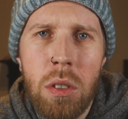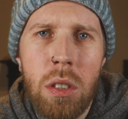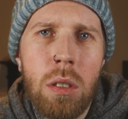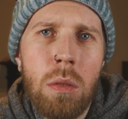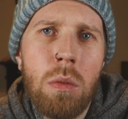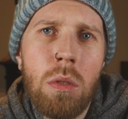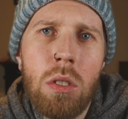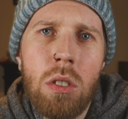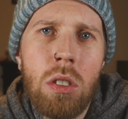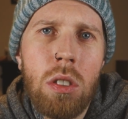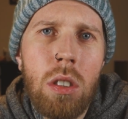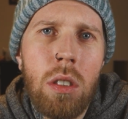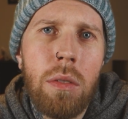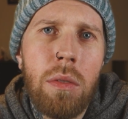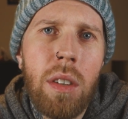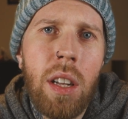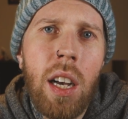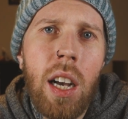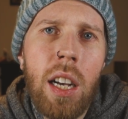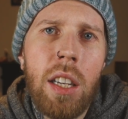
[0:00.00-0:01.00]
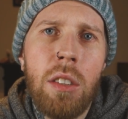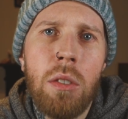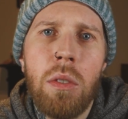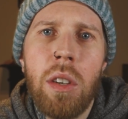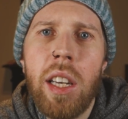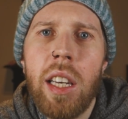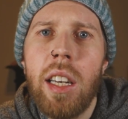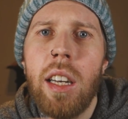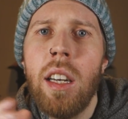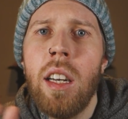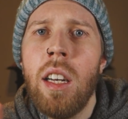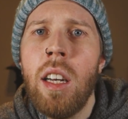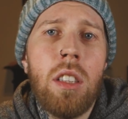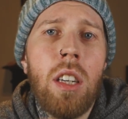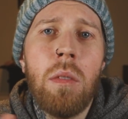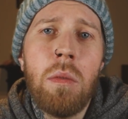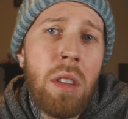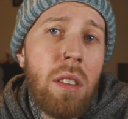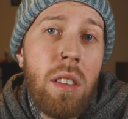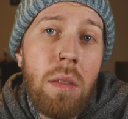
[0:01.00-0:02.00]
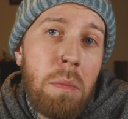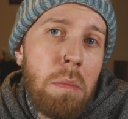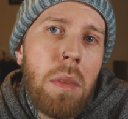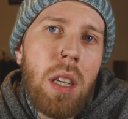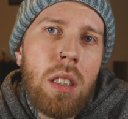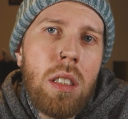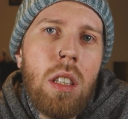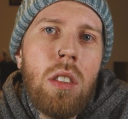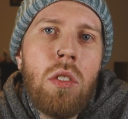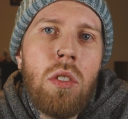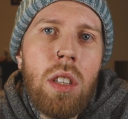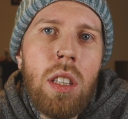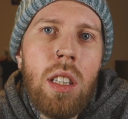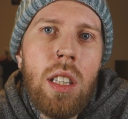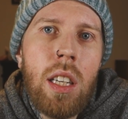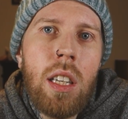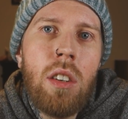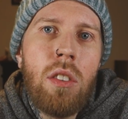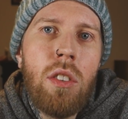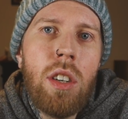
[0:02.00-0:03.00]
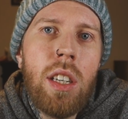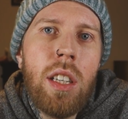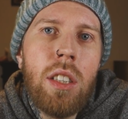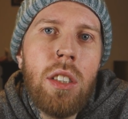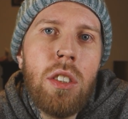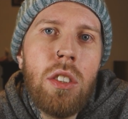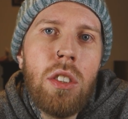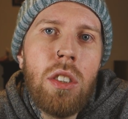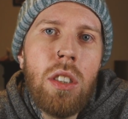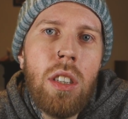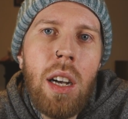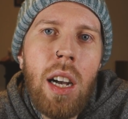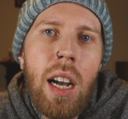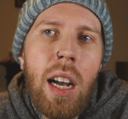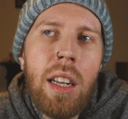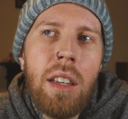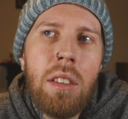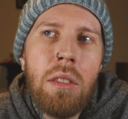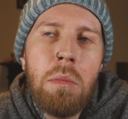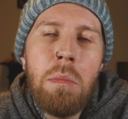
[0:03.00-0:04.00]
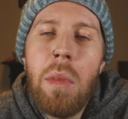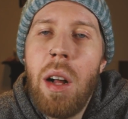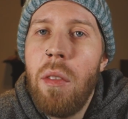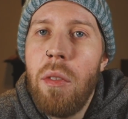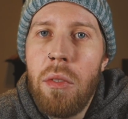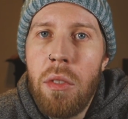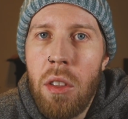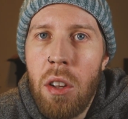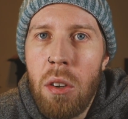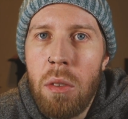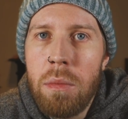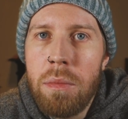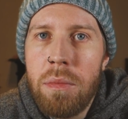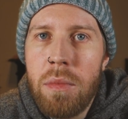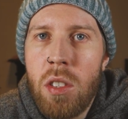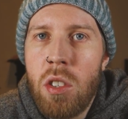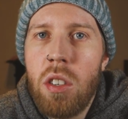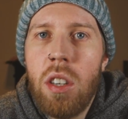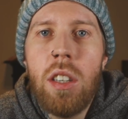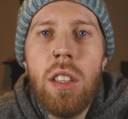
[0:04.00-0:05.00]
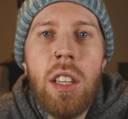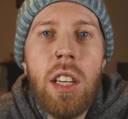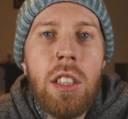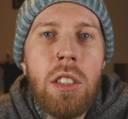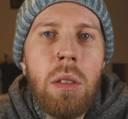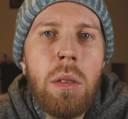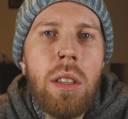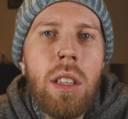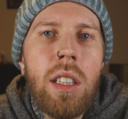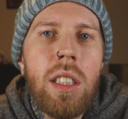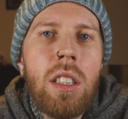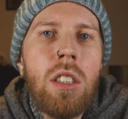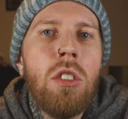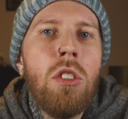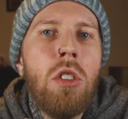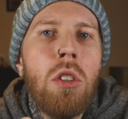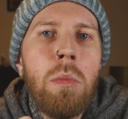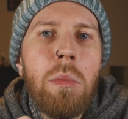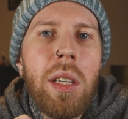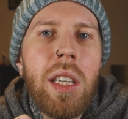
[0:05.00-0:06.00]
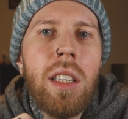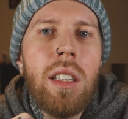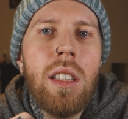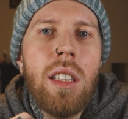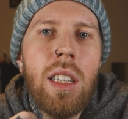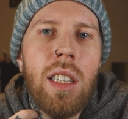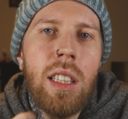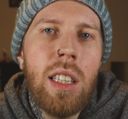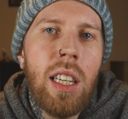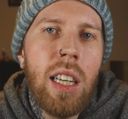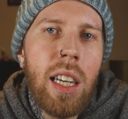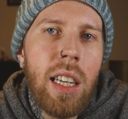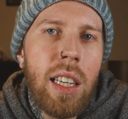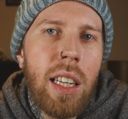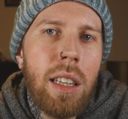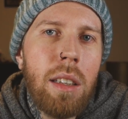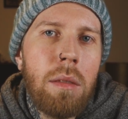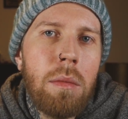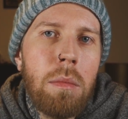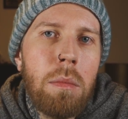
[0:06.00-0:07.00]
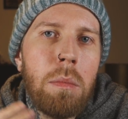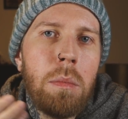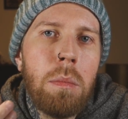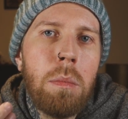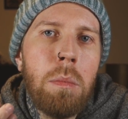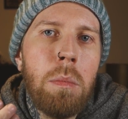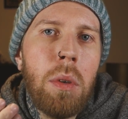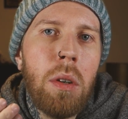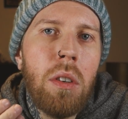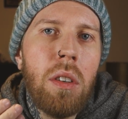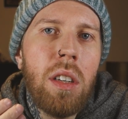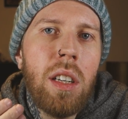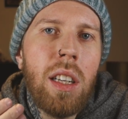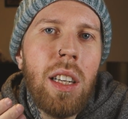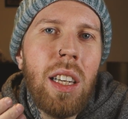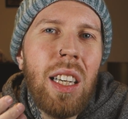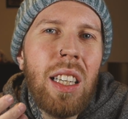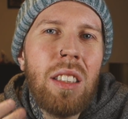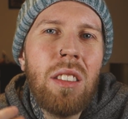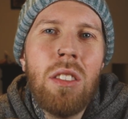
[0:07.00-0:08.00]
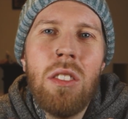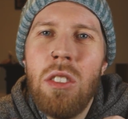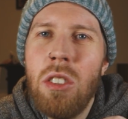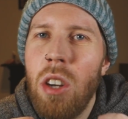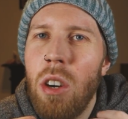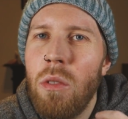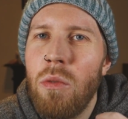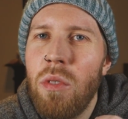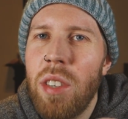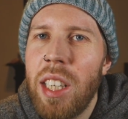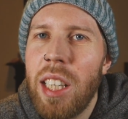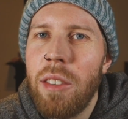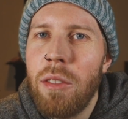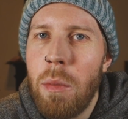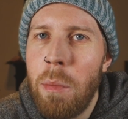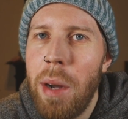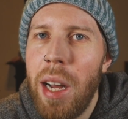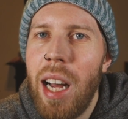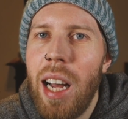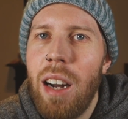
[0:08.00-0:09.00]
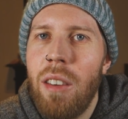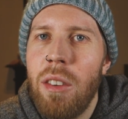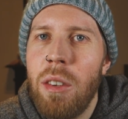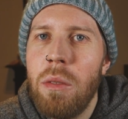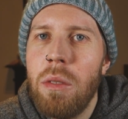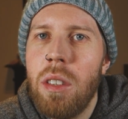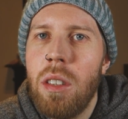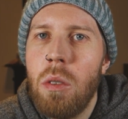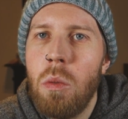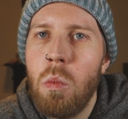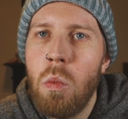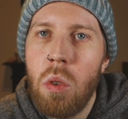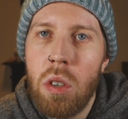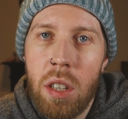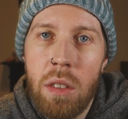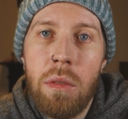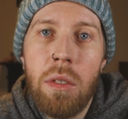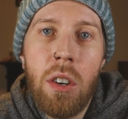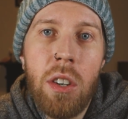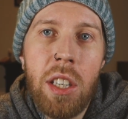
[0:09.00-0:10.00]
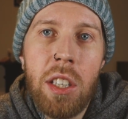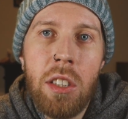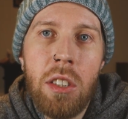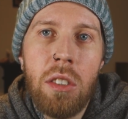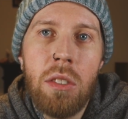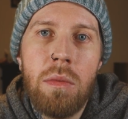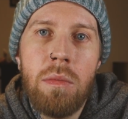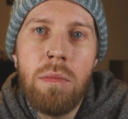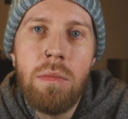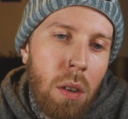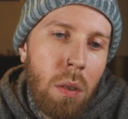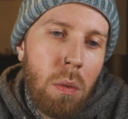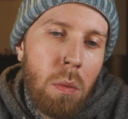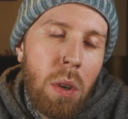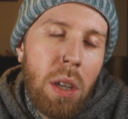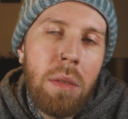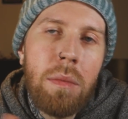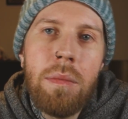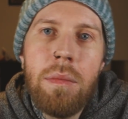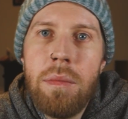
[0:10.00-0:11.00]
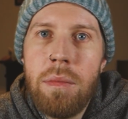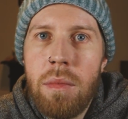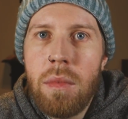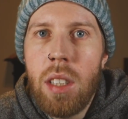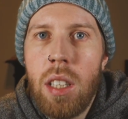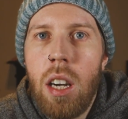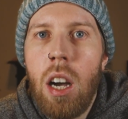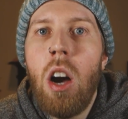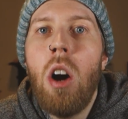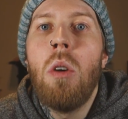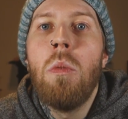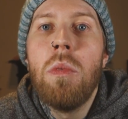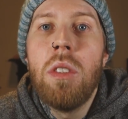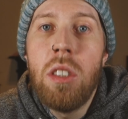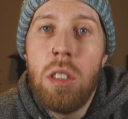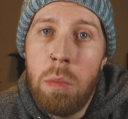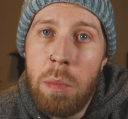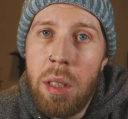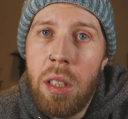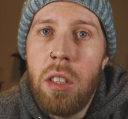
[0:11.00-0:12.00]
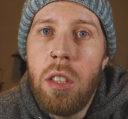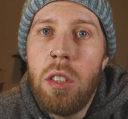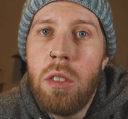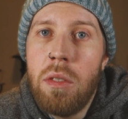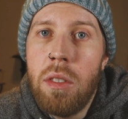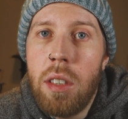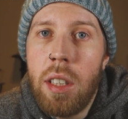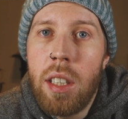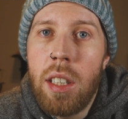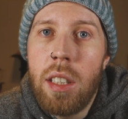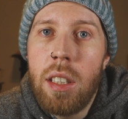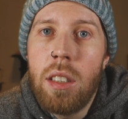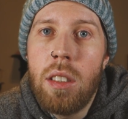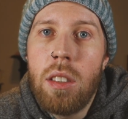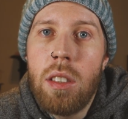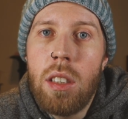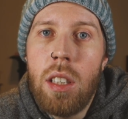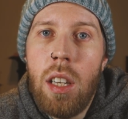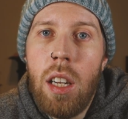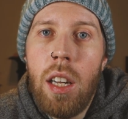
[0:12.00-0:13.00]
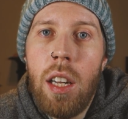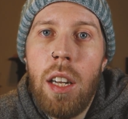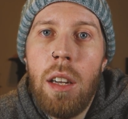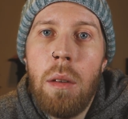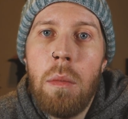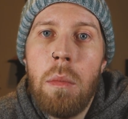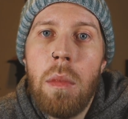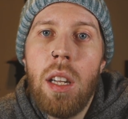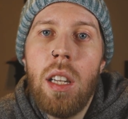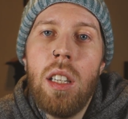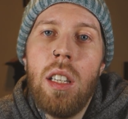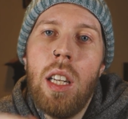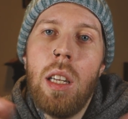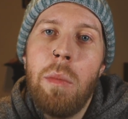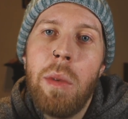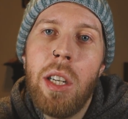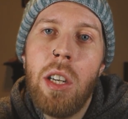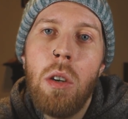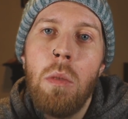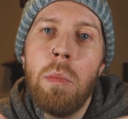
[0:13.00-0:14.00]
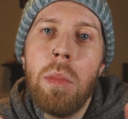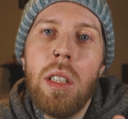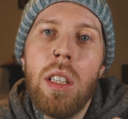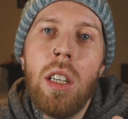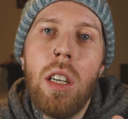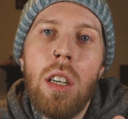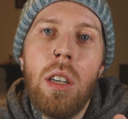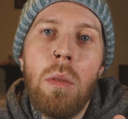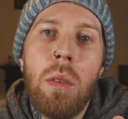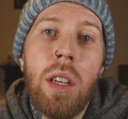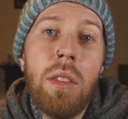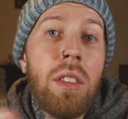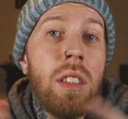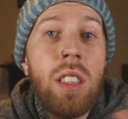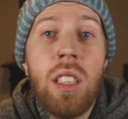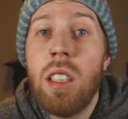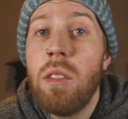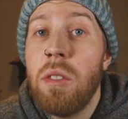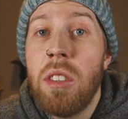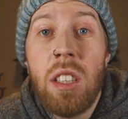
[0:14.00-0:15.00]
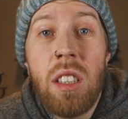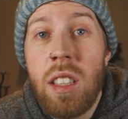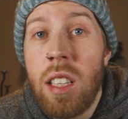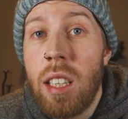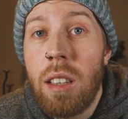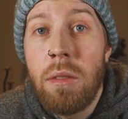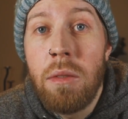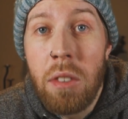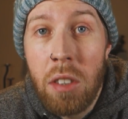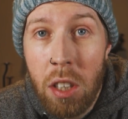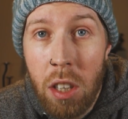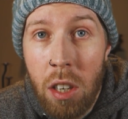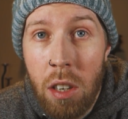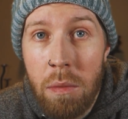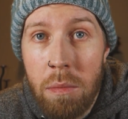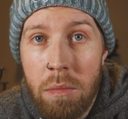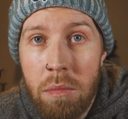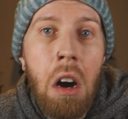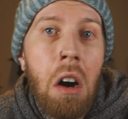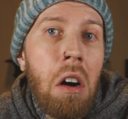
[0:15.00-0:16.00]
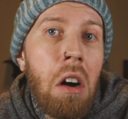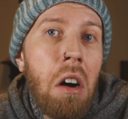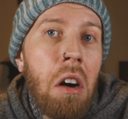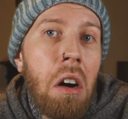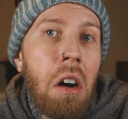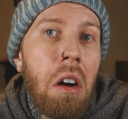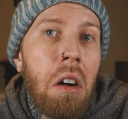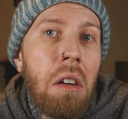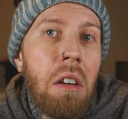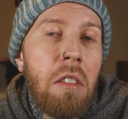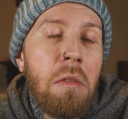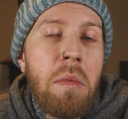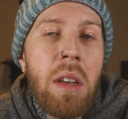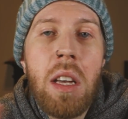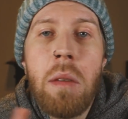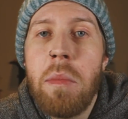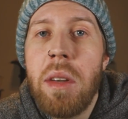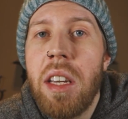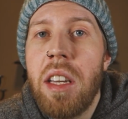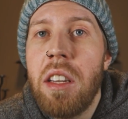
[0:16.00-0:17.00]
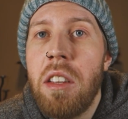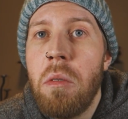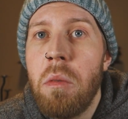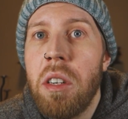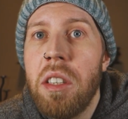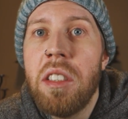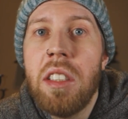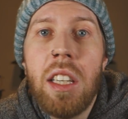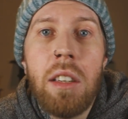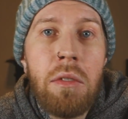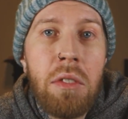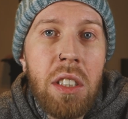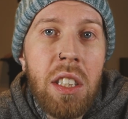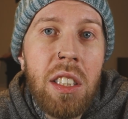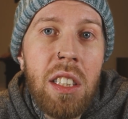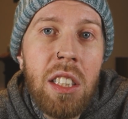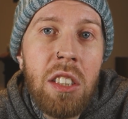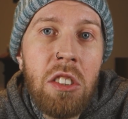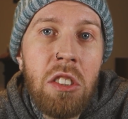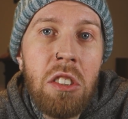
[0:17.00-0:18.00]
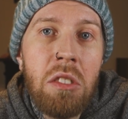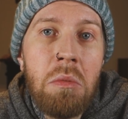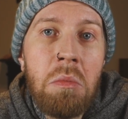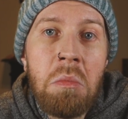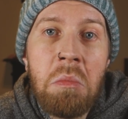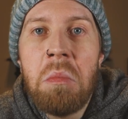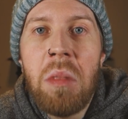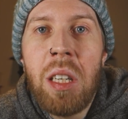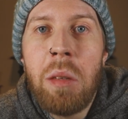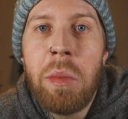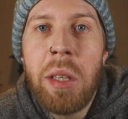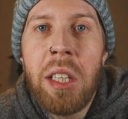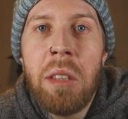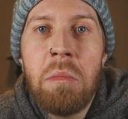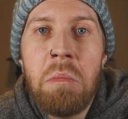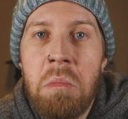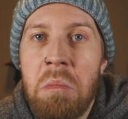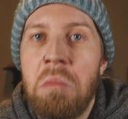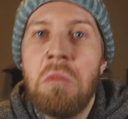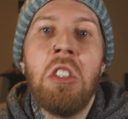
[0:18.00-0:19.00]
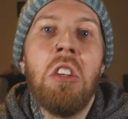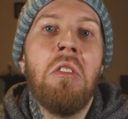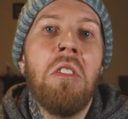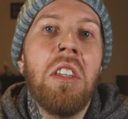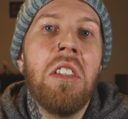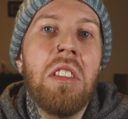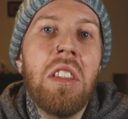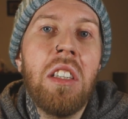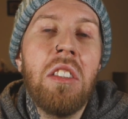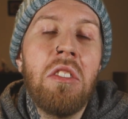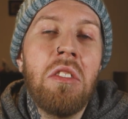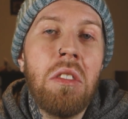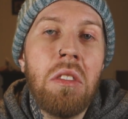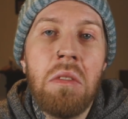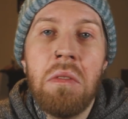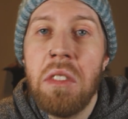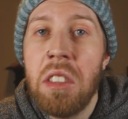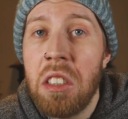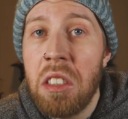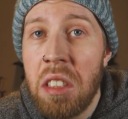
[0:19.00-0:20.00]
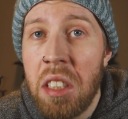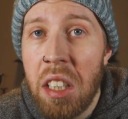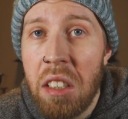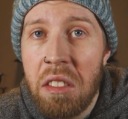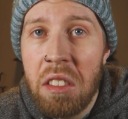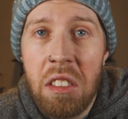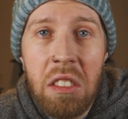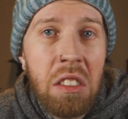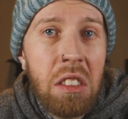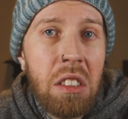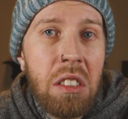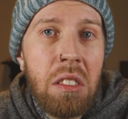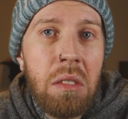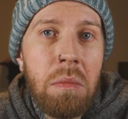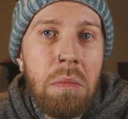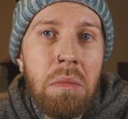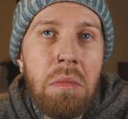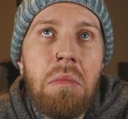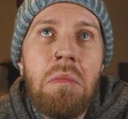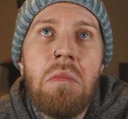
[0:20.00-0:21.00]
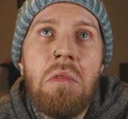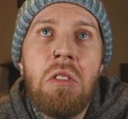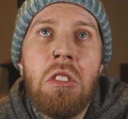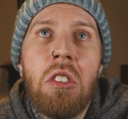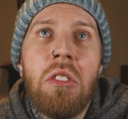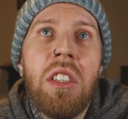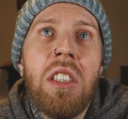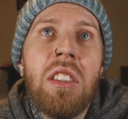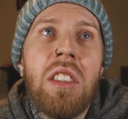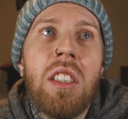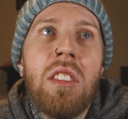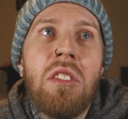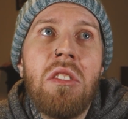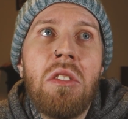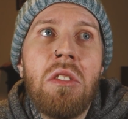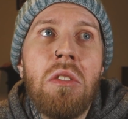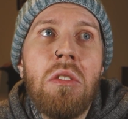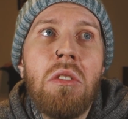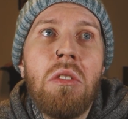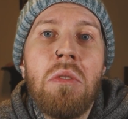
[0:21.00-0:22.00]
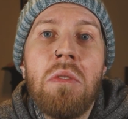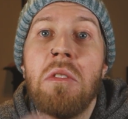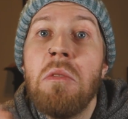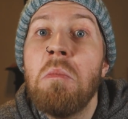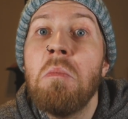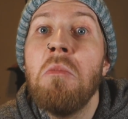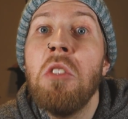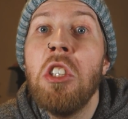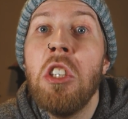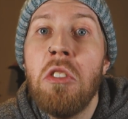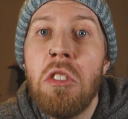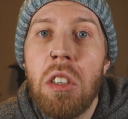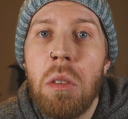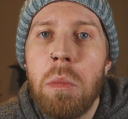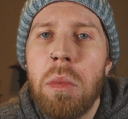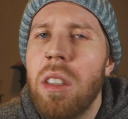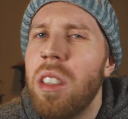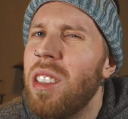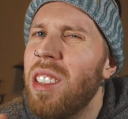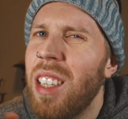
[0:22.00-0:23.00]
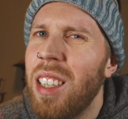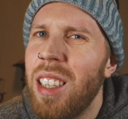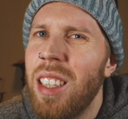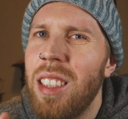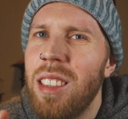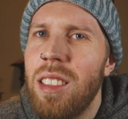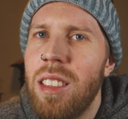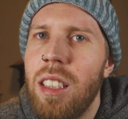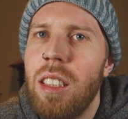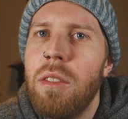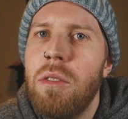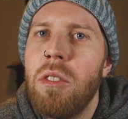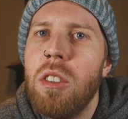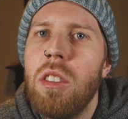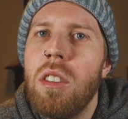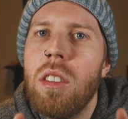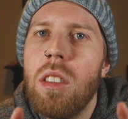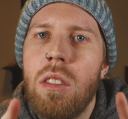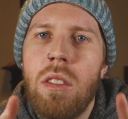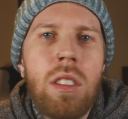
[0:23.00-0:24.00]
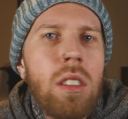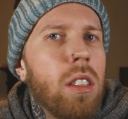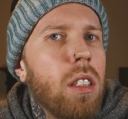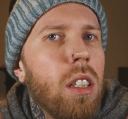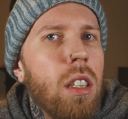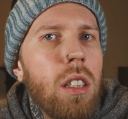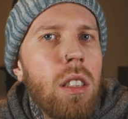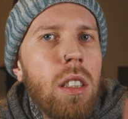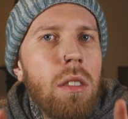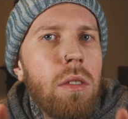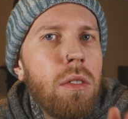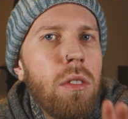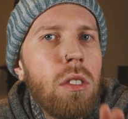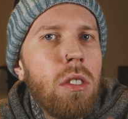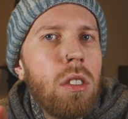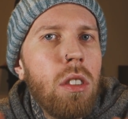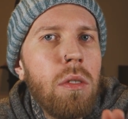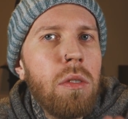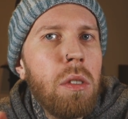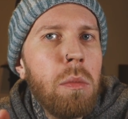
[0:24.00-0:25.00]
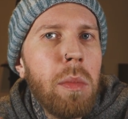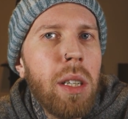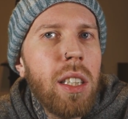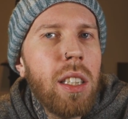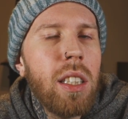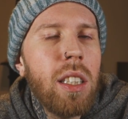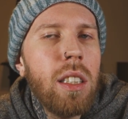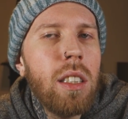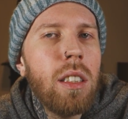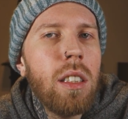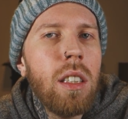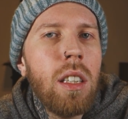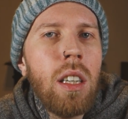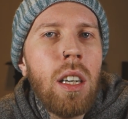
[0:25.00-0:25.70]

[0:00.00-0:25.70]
zones and stuff like that, you'll get, you know, they're essentially licorice and menthol, so all they're doing is numbing and lining, but it's not really repairing what you've already done. Well, I hope this has been useful, guys. Let me know below if there's anything you think I forgot, or if maybe you want a different edition, maybe taurine essentials for vegetarians, or taurine essentials for Europe, because that is different. There is a lot of different stuff you might need.